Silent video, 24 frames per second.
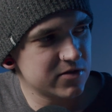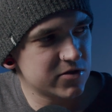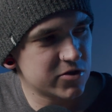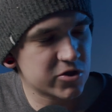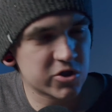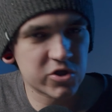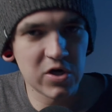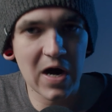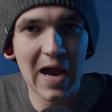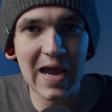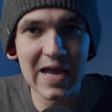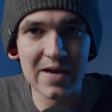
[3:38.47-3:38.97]

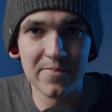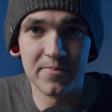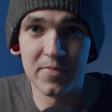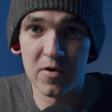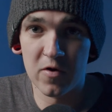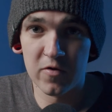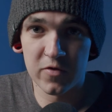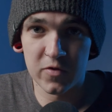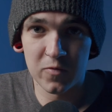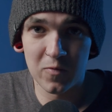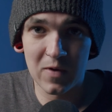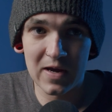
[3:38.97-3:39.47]
try it
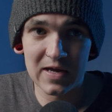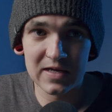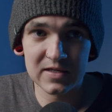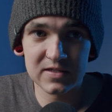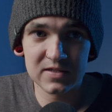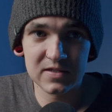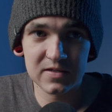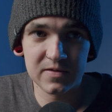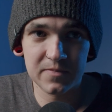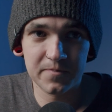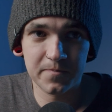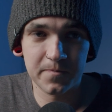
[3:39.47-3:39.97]
both
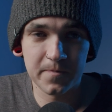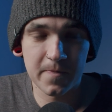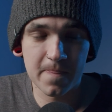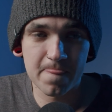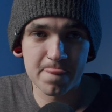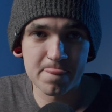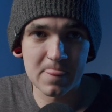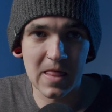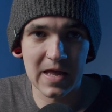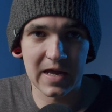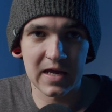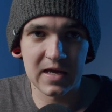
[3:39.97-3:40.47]
ways.
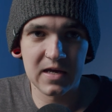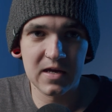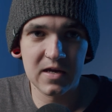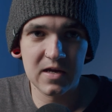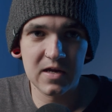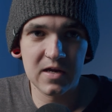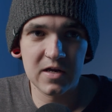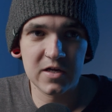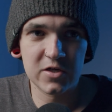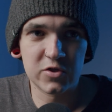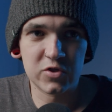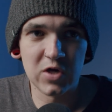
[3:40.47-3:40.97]
Like,
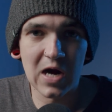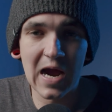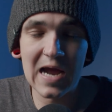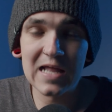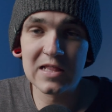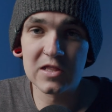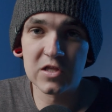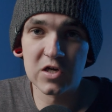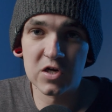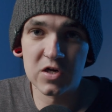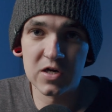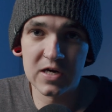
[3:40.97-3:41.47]
try
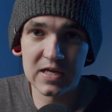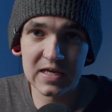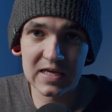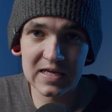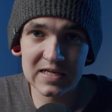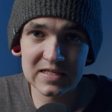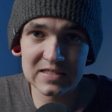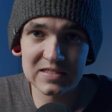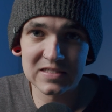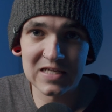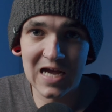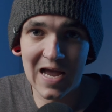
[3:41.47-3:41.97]
learning
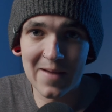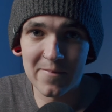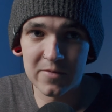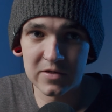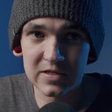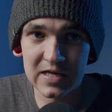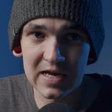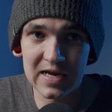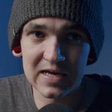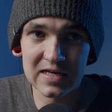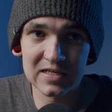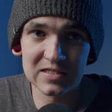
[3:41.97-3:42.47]
it
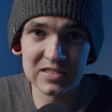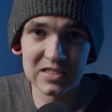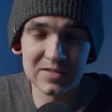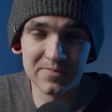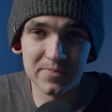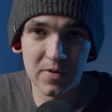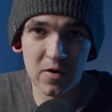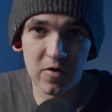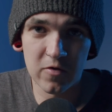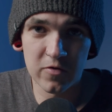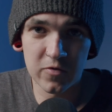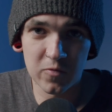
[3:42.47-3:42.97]
simultaneously
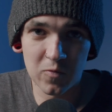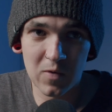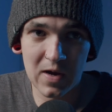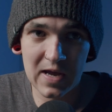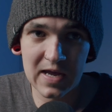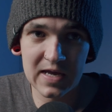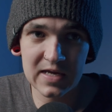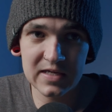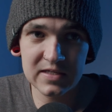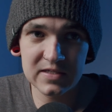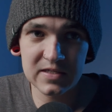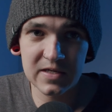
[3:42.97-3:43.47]
both
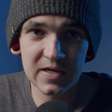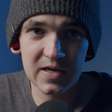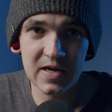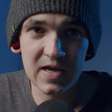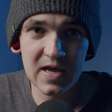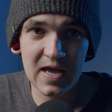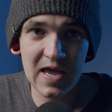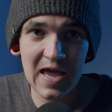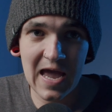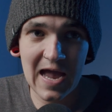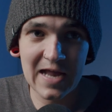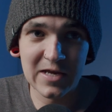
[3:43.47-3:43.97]
ways.
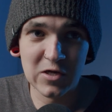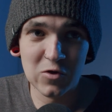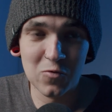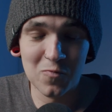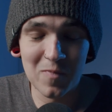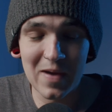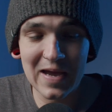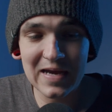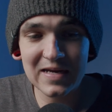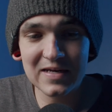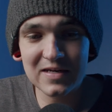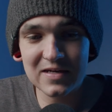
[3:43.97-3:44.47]
And you
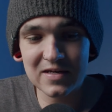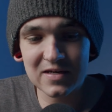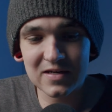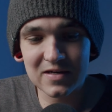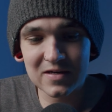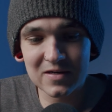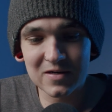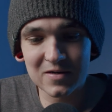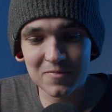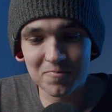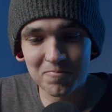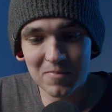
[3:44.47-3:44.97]
may,
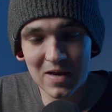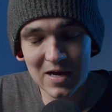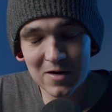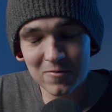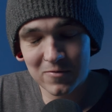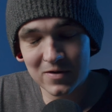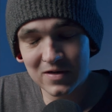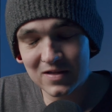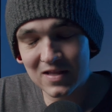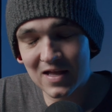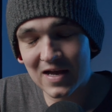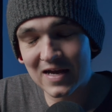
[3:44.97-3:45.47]
may
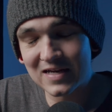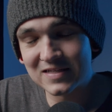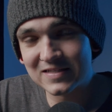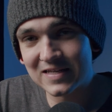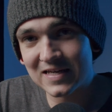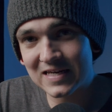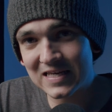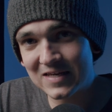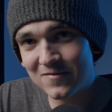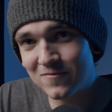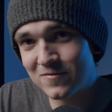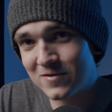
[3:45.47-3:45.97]
realize
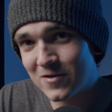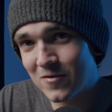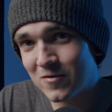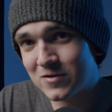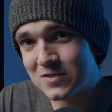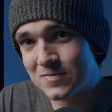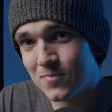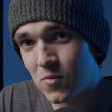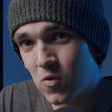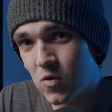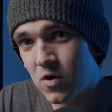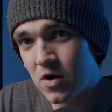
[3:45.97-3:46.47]
that even though
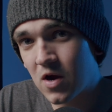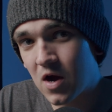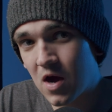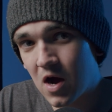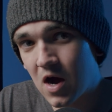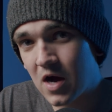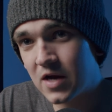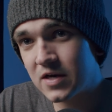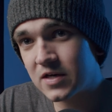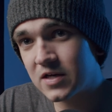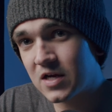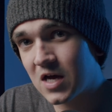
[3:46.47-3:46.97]
it's more
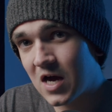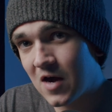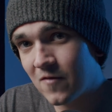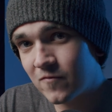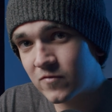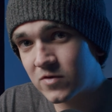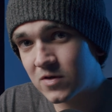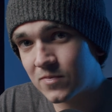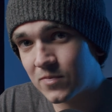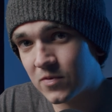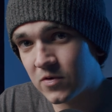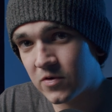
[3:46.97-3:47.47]

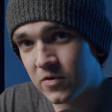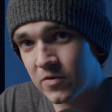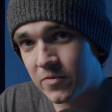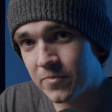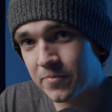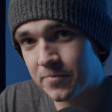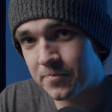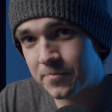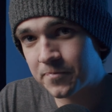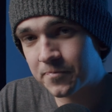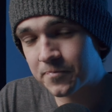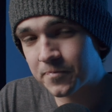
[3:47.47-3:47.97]

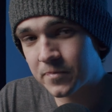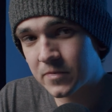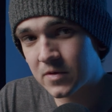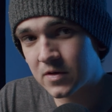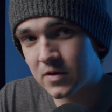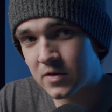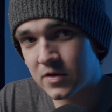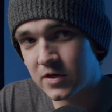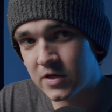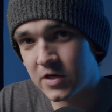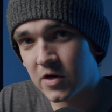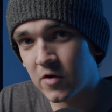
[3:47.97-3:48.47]
uncomfortable
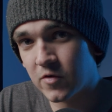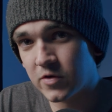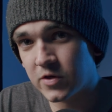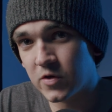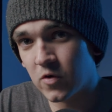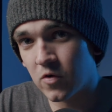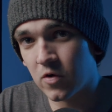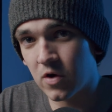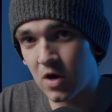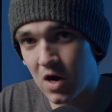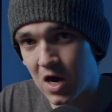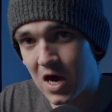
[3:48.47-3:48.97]
you know
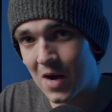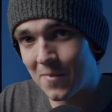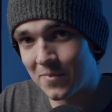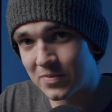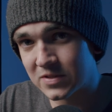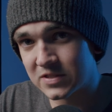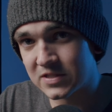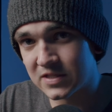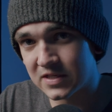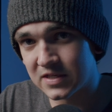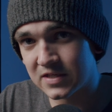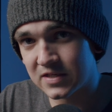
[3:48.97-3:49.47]
your
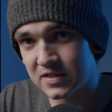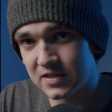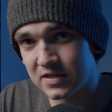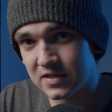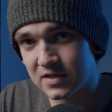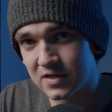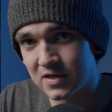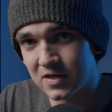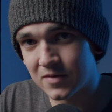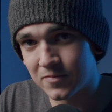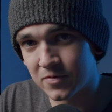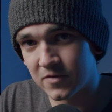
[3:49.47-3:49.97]
opposite
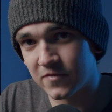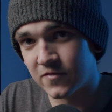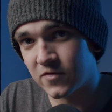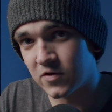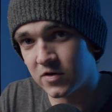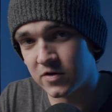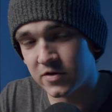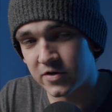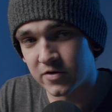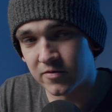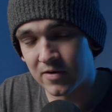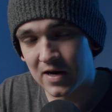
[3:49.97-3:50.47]

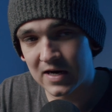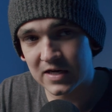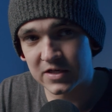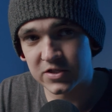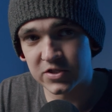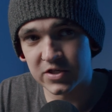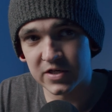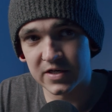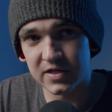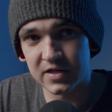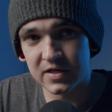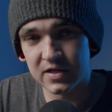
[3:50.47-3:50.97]
preferred
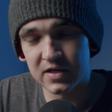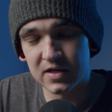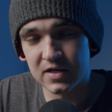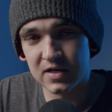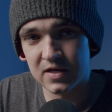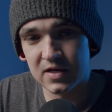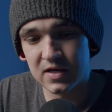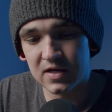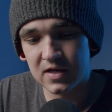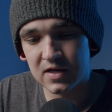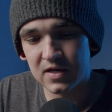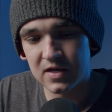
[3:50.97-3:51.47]
direction
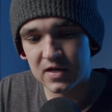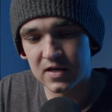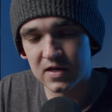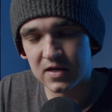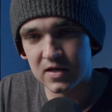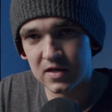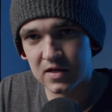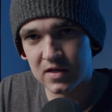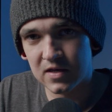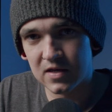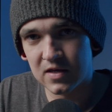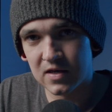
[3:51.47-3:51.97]

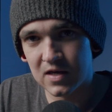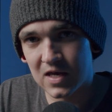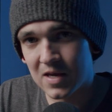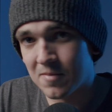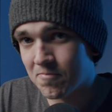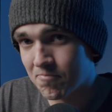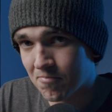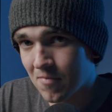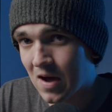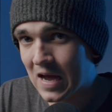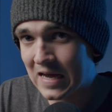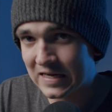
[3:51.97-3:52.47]

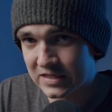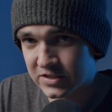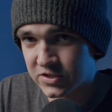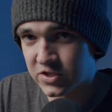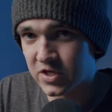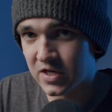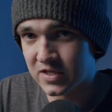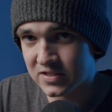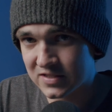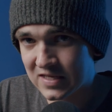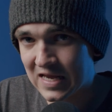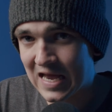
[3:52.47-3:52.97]
it might
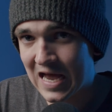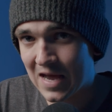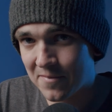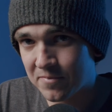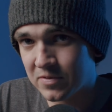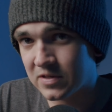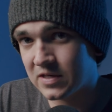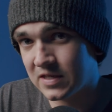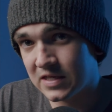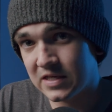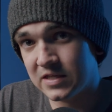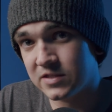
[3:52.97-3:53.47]
just
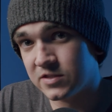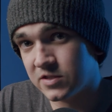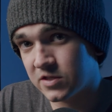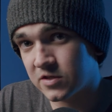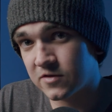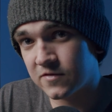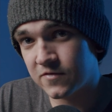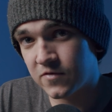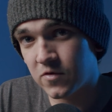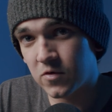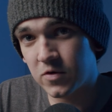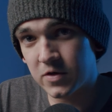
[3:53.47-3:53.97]
happen
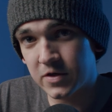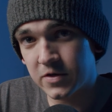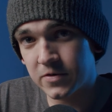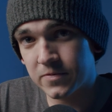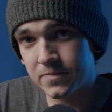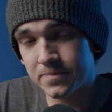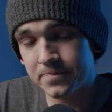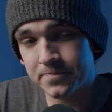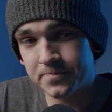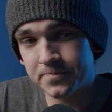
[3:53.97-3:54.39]
easier for you